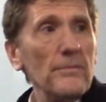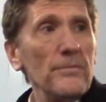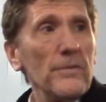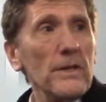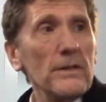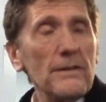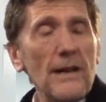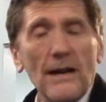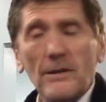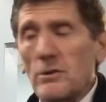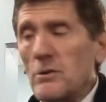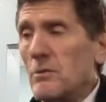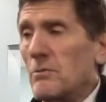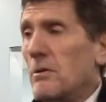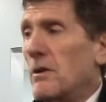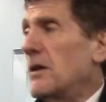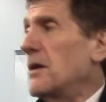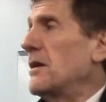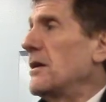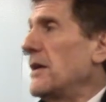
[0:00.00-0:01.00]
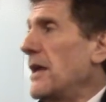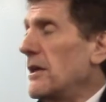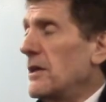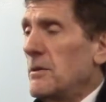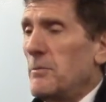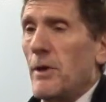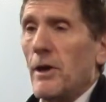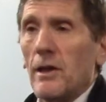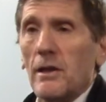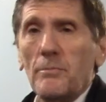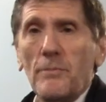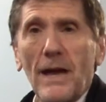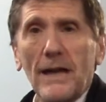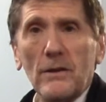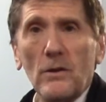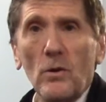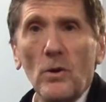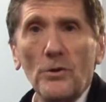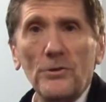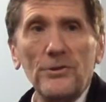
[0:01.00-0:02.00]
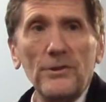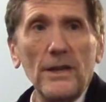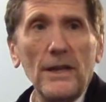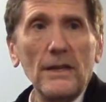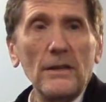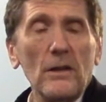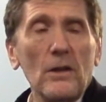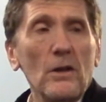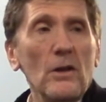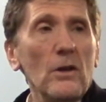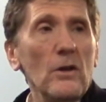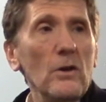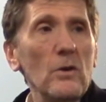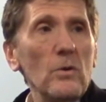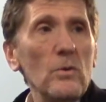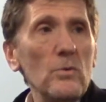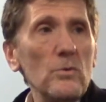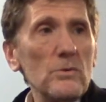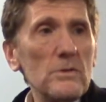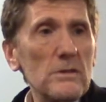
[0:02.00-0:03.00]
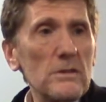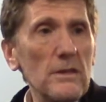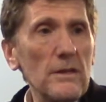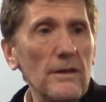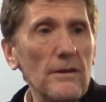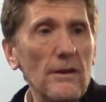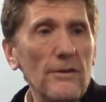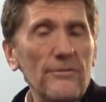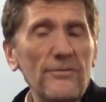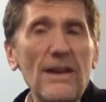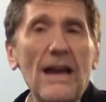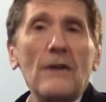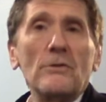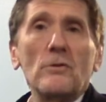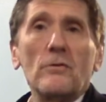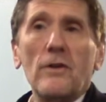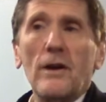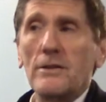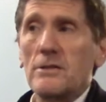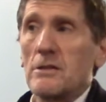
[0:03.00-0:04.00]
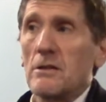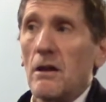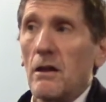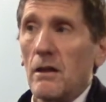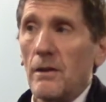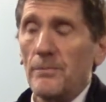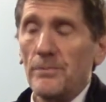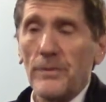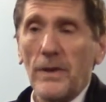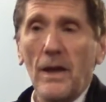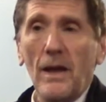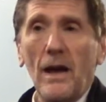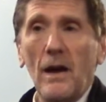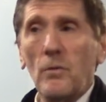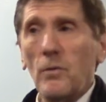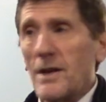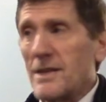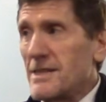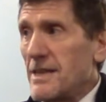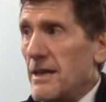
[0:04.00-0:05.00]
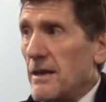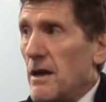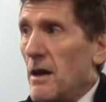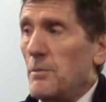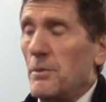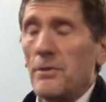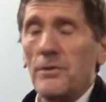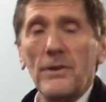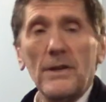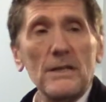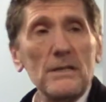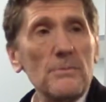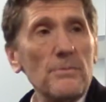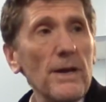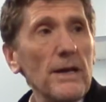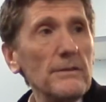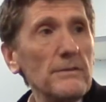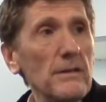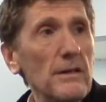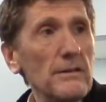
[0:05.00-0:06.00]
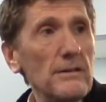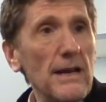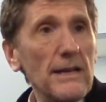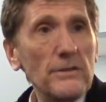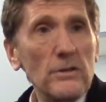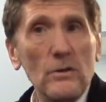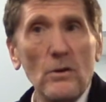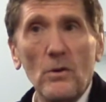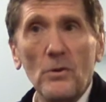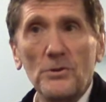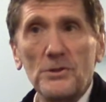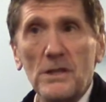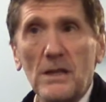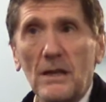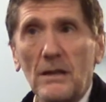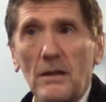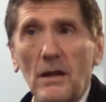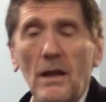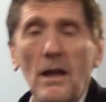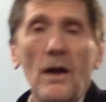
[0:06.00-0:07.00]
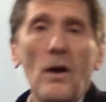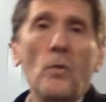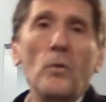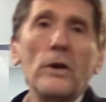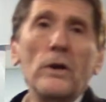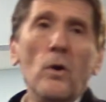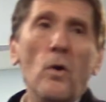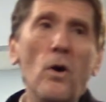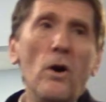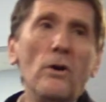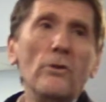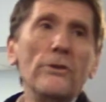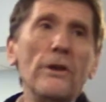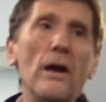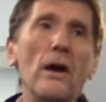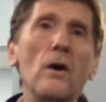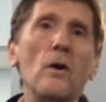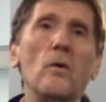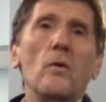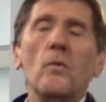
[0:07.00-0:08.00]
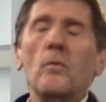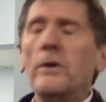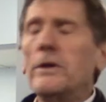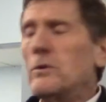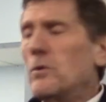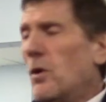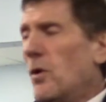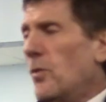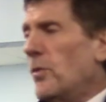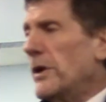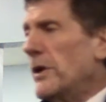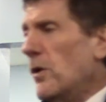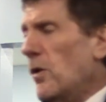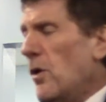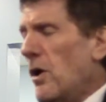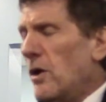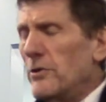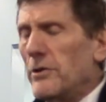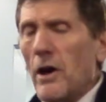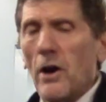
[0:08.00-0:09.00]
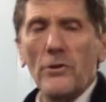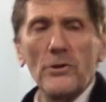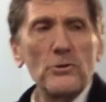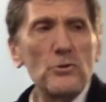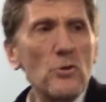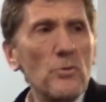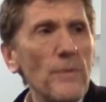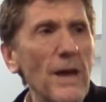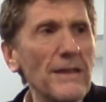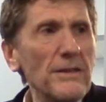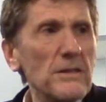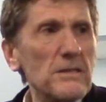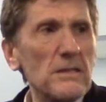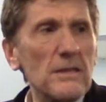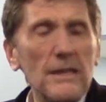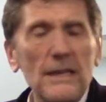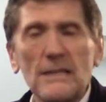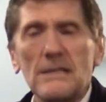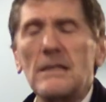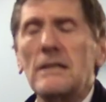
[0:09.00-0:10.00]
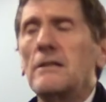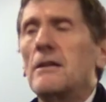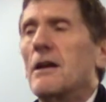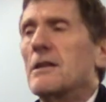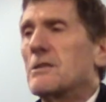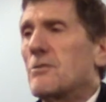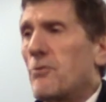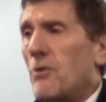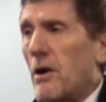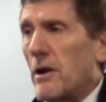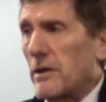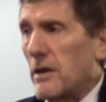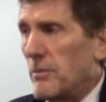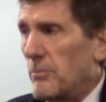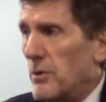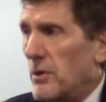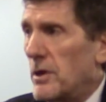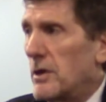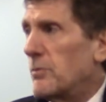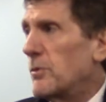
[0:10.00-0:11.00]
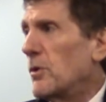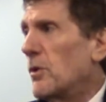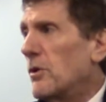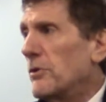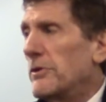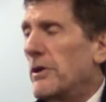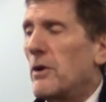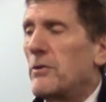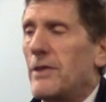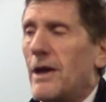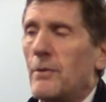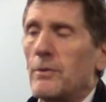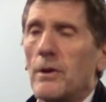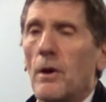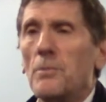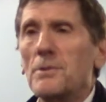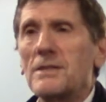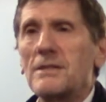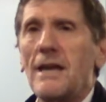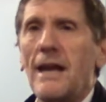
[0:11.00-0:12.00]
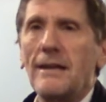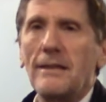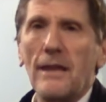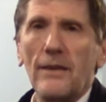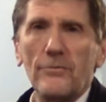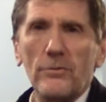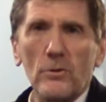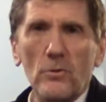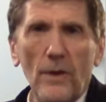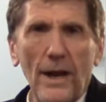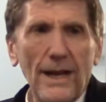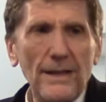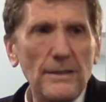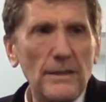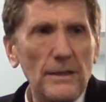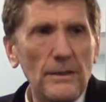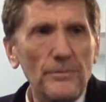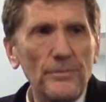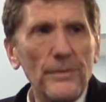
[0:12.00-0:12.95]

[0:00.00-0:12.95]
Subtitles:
Dr. Elimelech Goldstein, who's the founder of Hatzalah. I want to say a couple things about Dr. Goldstein. We all know the tremendous things he does for our community. We all know that. We almost take that for granted.